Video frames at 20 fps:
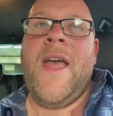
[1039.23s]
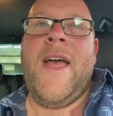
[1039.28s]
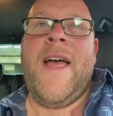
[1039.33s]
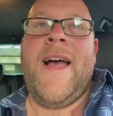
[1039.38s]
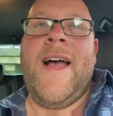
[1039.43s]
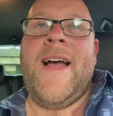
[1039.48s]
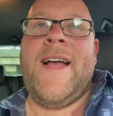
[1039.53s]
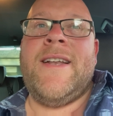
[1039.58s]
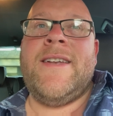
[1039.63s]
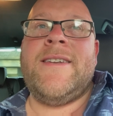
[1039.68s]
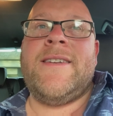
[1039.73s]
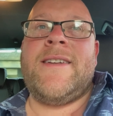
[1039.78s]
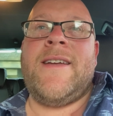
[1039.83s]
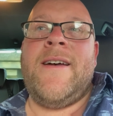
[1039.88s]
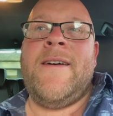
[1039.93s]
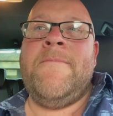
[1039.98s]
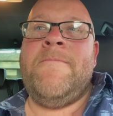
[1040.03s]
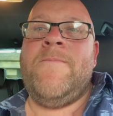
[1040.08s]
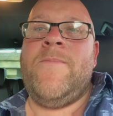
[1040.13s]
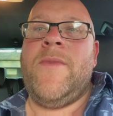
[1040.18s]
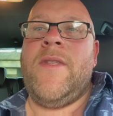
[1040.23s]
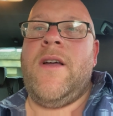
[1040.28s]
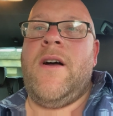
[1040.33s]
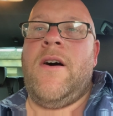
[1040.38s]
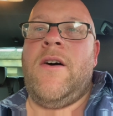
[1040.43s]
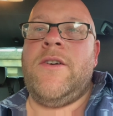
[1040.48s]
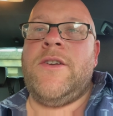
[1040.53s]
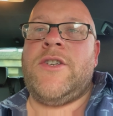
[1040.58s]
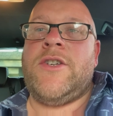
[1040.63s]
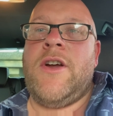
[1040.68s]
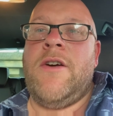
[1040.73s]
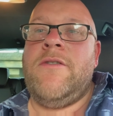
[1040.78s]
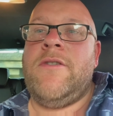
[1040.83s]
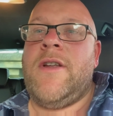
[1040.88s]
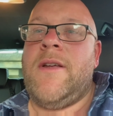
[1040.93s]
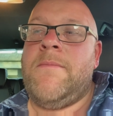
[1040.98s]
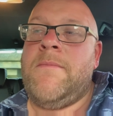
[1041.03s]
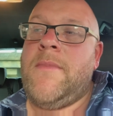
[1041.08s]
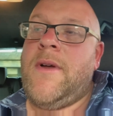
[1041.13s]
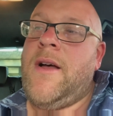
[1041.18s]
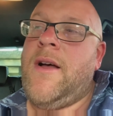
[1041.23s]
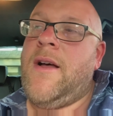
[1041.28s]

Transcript: And I showed him,